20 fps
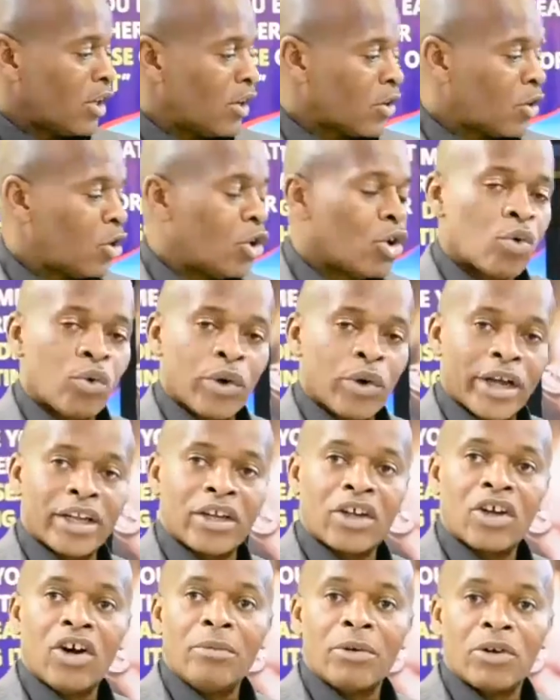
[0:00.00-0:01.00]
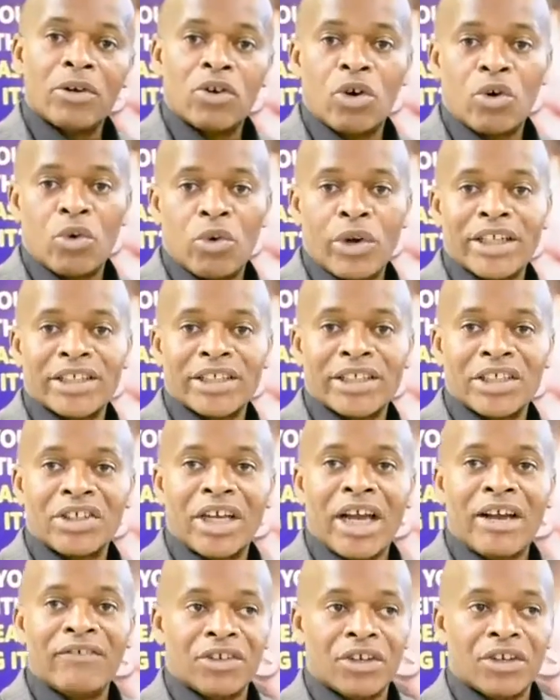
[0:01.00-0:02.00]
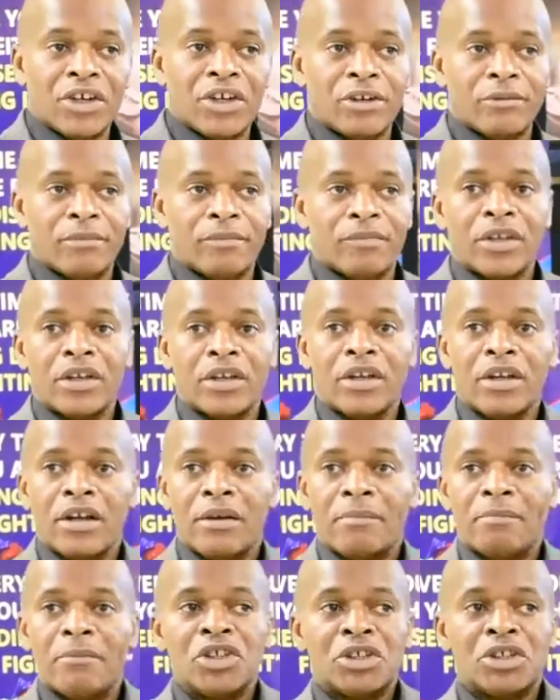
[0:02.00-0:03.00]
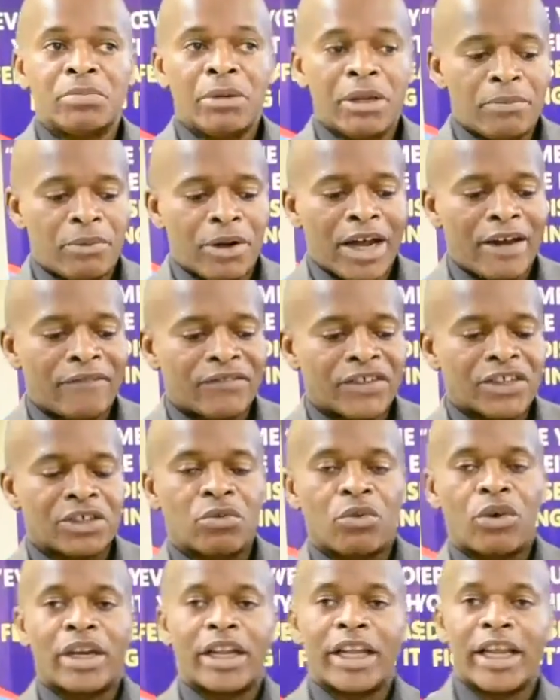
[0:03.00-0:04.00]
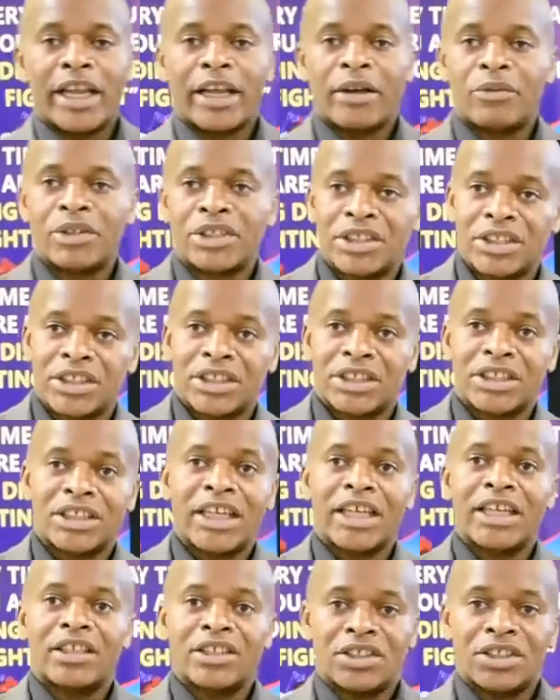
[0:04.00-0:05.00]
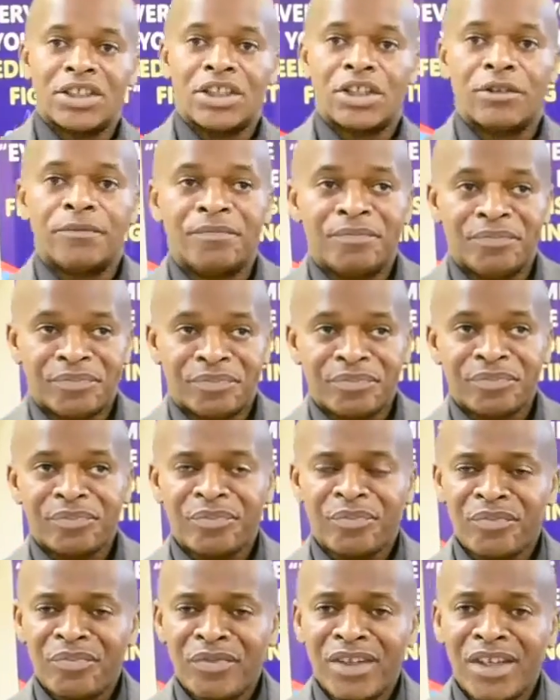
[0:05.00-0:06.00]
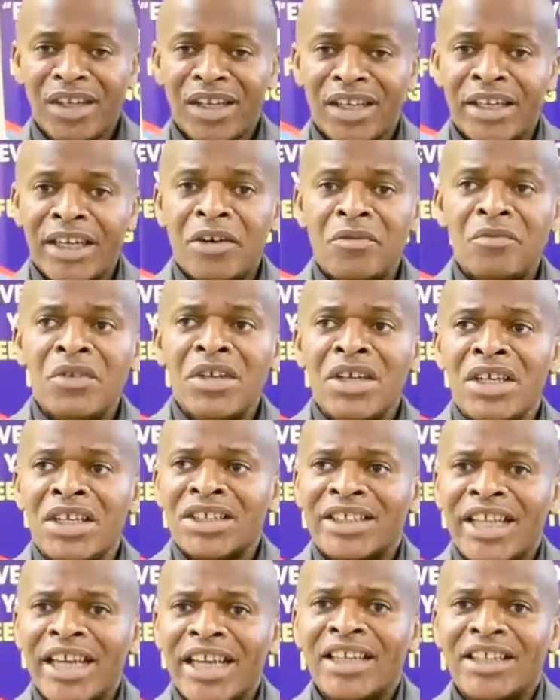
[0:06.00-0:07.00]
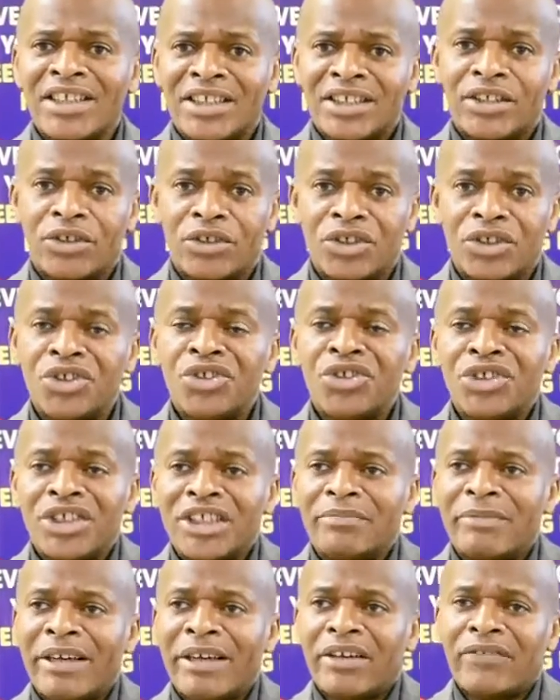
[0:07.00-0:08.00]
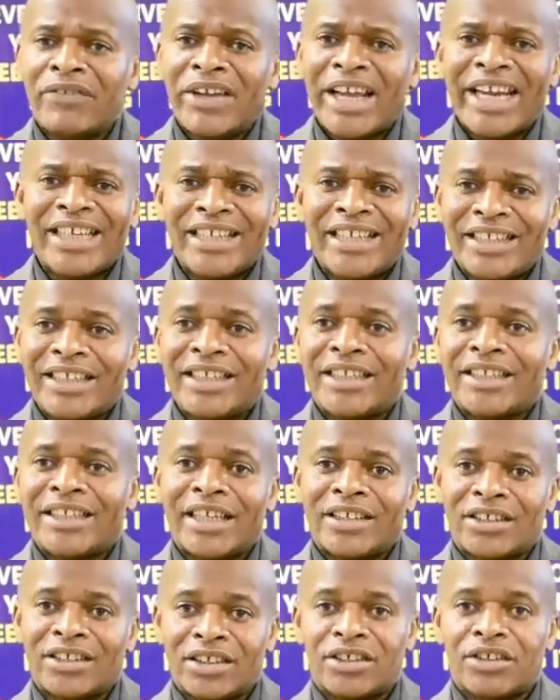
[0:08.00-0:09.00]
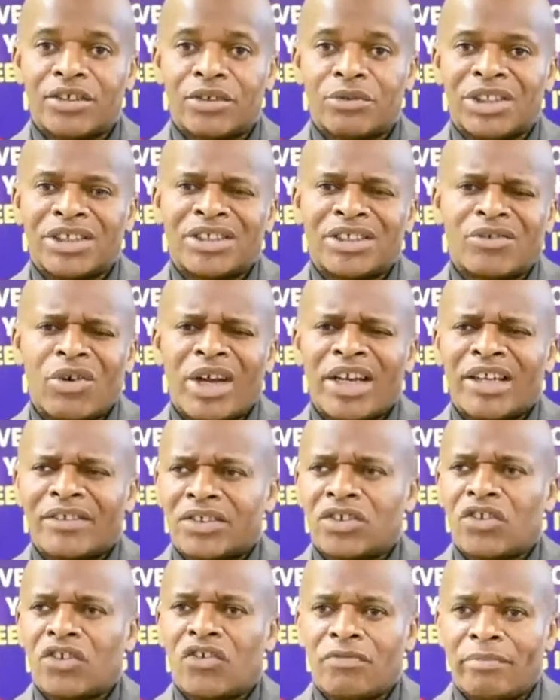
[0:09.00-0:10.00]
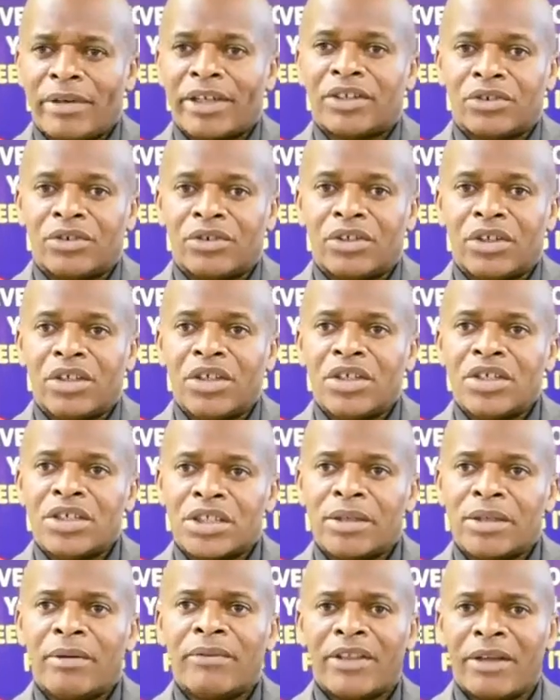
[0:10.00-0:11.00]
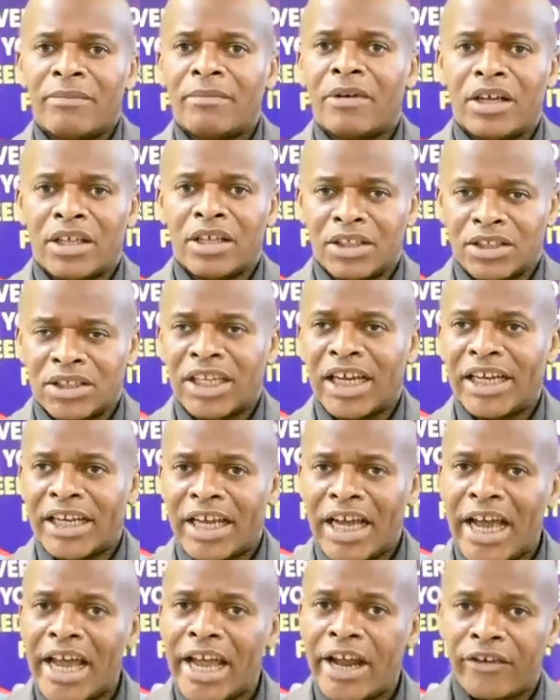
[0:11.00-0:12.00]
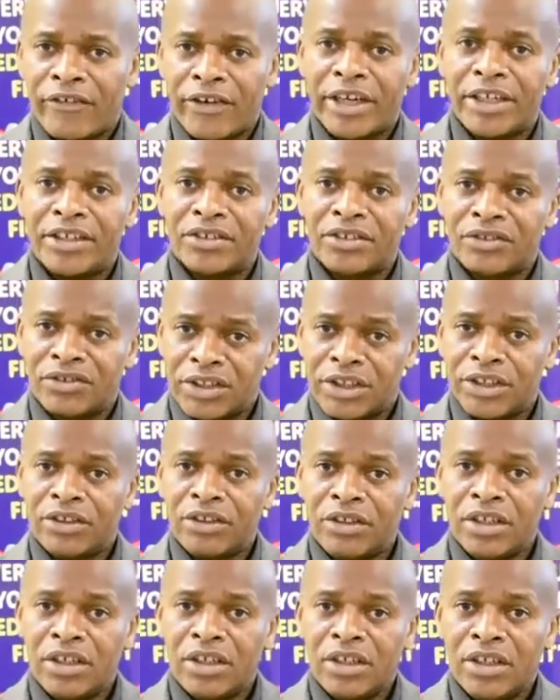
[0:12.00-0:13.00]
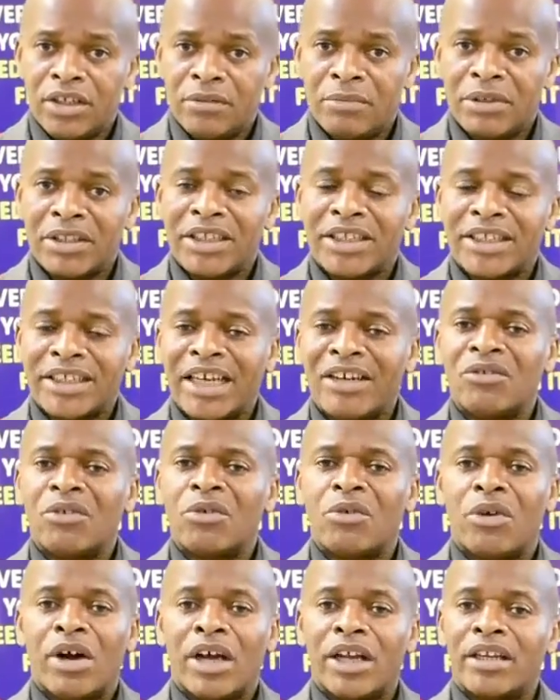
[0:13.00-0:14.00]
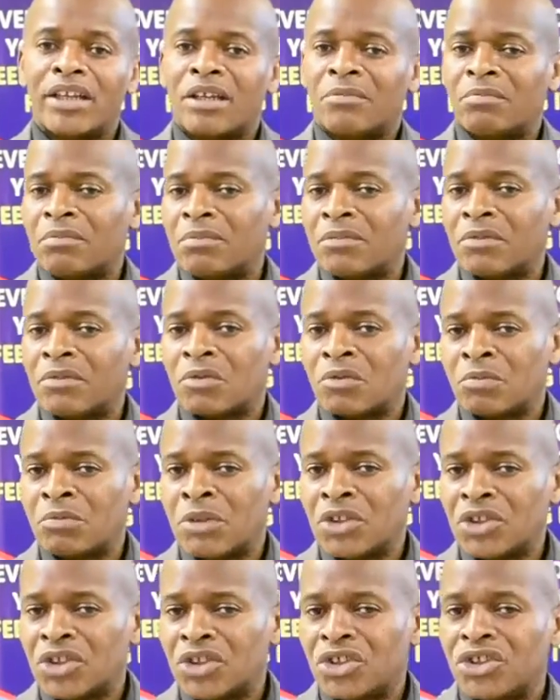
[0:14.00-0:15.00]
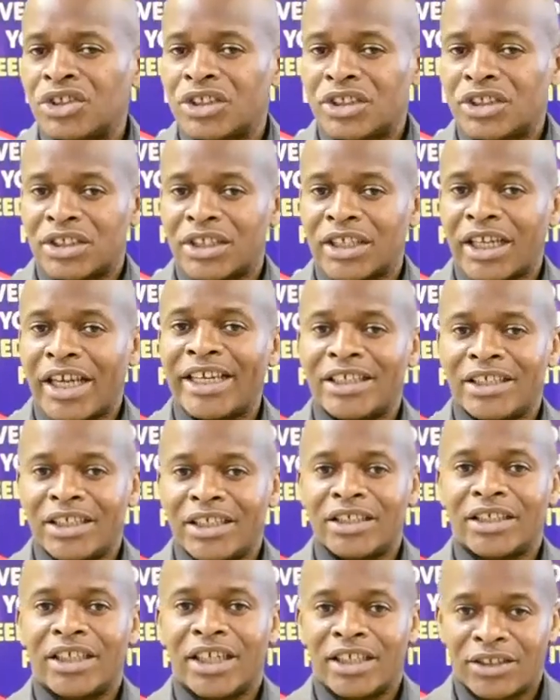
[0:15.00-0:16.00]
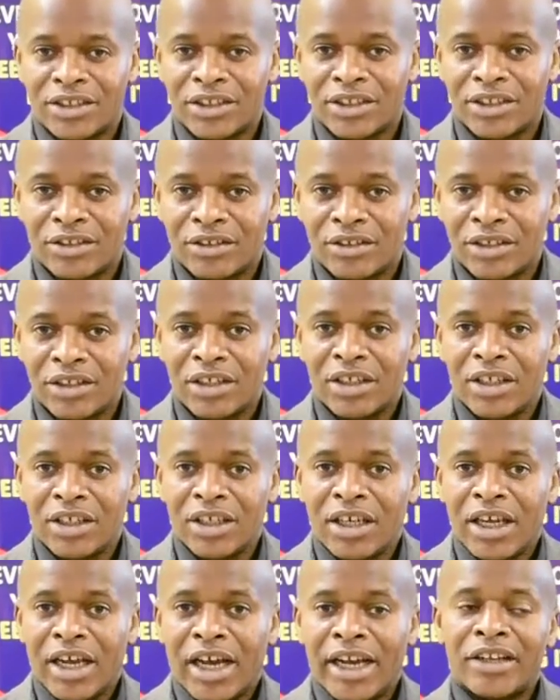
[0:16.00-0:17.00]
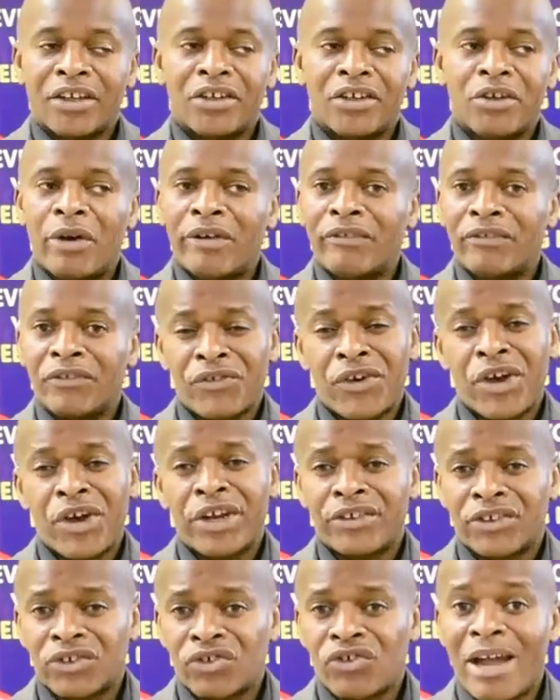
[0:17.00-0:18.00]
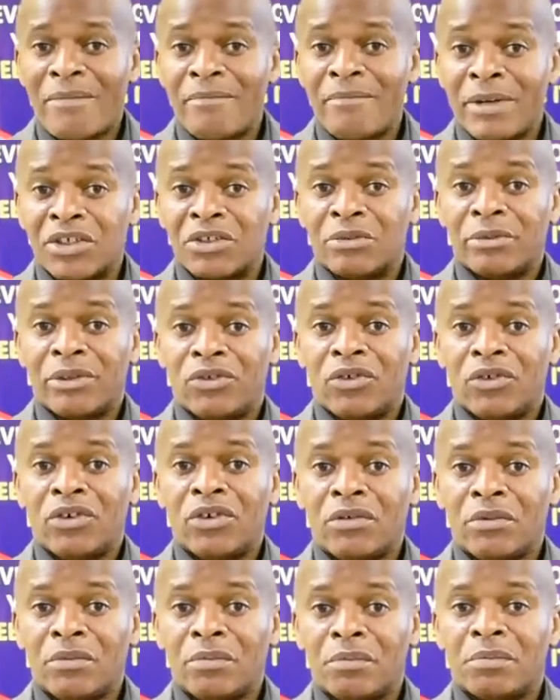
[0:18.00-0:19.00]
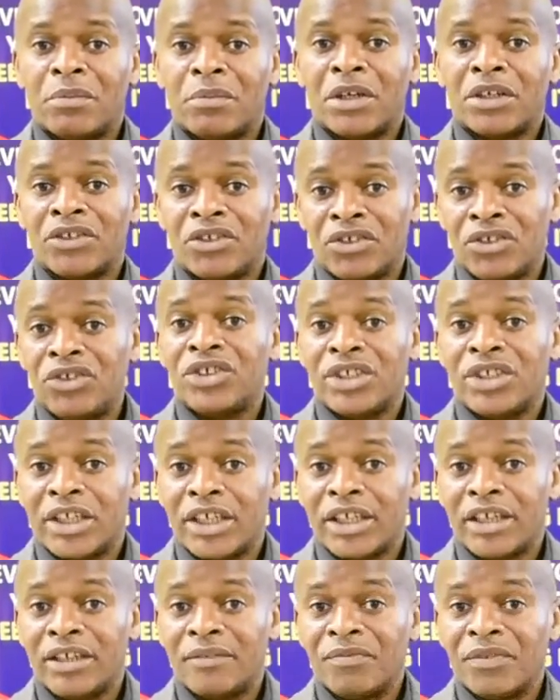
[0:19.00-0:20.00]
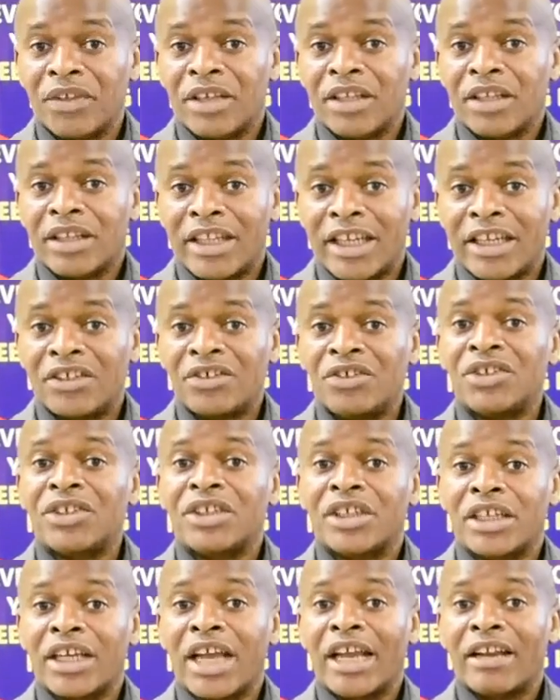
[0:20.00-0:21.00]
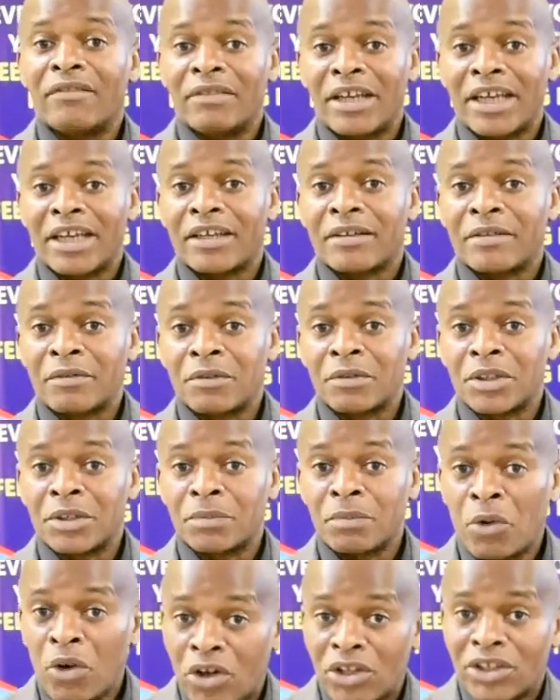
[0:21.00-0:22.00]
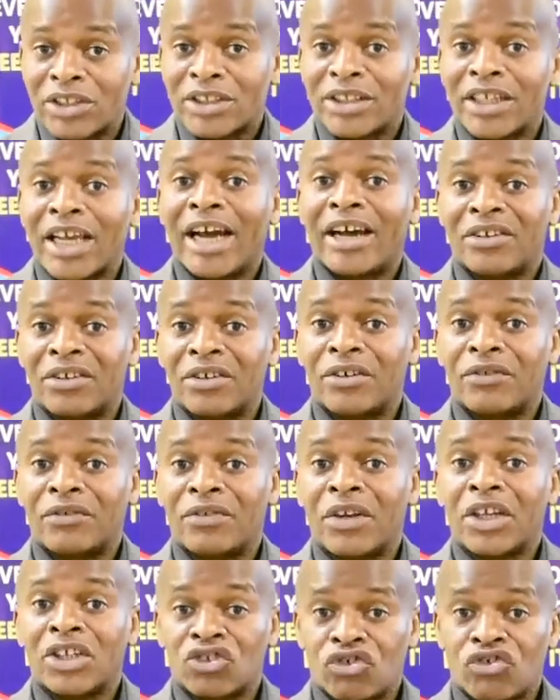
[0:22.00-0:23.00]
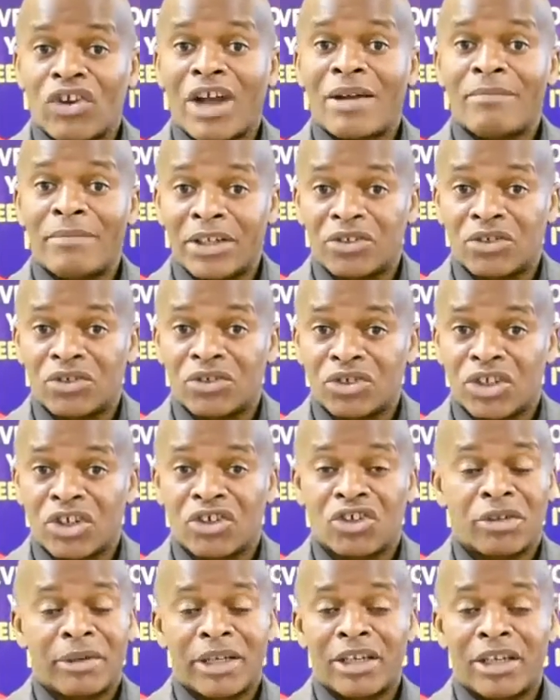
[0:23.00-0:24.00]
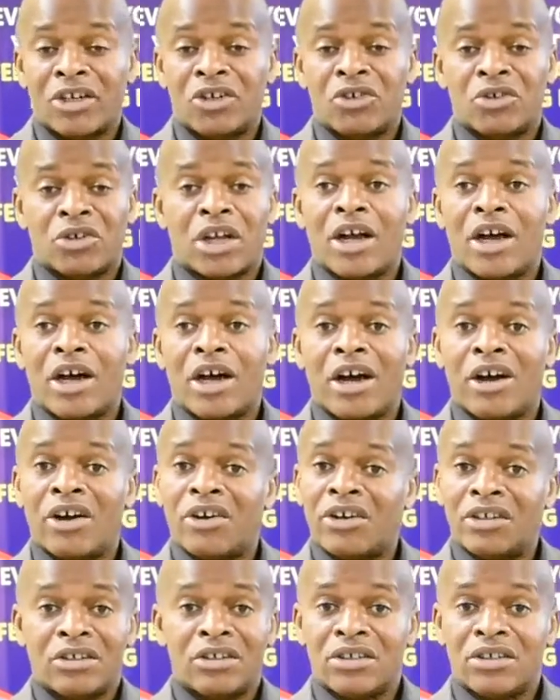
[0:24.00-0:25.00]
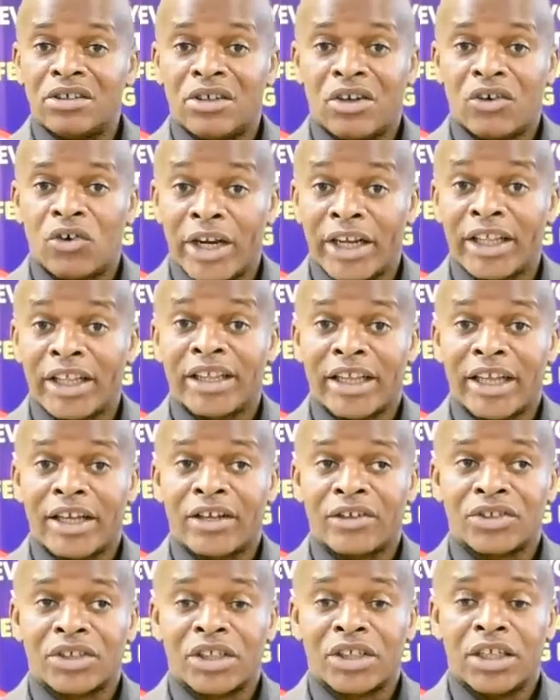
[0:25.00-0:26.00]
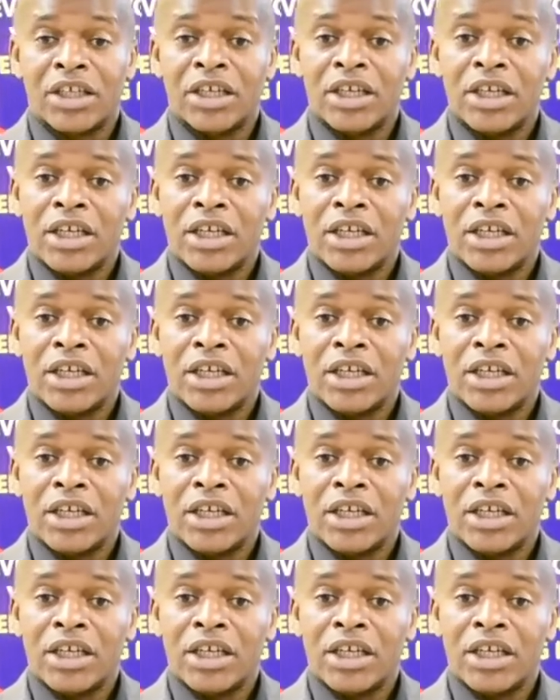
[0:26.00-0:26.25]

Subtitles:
cookware, the common cookwares that you have in your home. Most people have this one here, which is a stainless steel. Now, stainless steel usually is made of 1810 steel, which is quite a soft metal. Some of them are slightly higher grades of steel, but the general one, the most used is the 1810 steel. And I don't know whether you've heard of scrap metal before, but they usually kind of make pots out of scrap metal. So it could have been an old car or anything else.